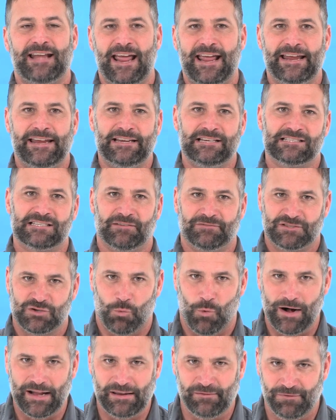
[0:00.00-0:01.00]
days of
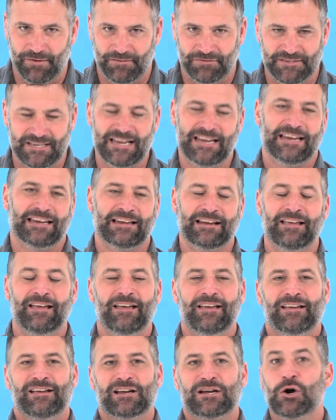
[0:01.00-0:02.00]
2015,
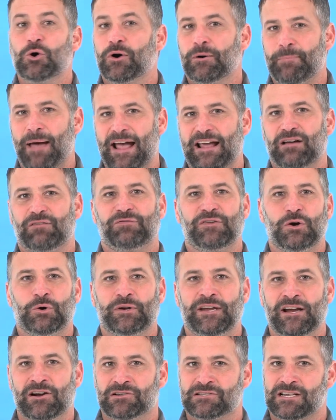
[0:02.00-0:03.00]
going back a few
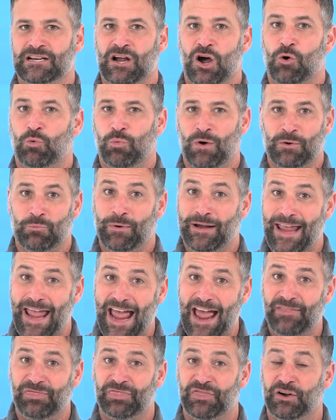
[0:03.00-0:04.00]
years ago, when we
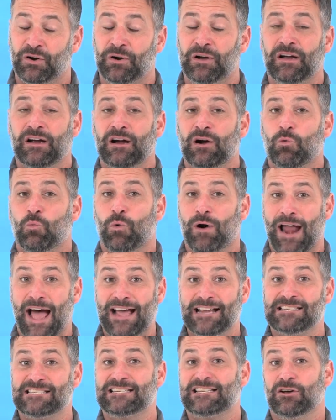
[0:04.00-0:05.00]
had the, what
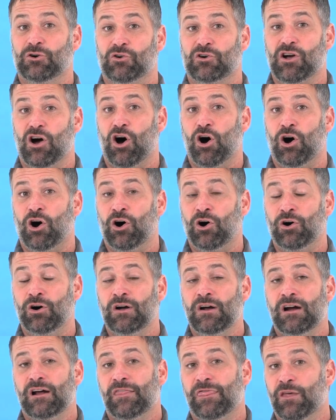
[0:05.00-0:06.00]
I still
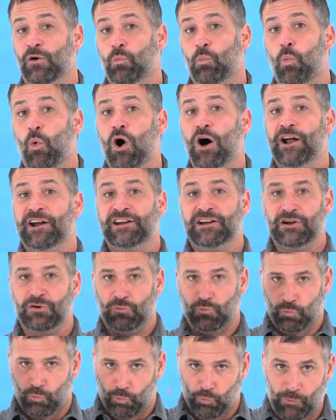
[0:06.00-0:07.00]
call the one
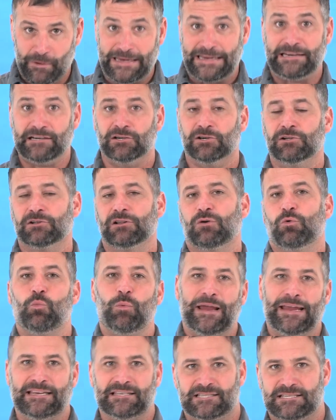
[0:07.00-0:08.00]
real
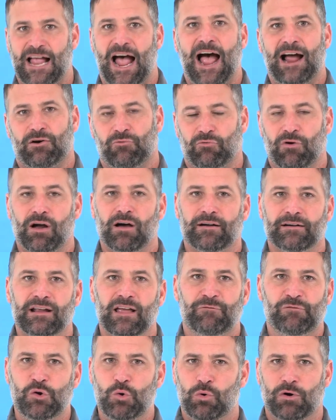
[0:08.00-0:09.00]
weed stock run.
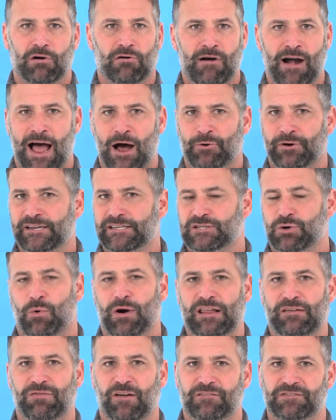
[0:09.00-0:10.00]
If you were around in
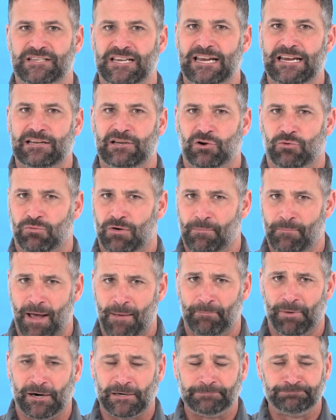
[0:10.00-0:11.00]
2015, you'll
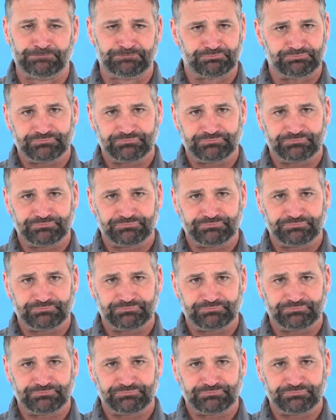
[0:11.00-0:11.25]
remember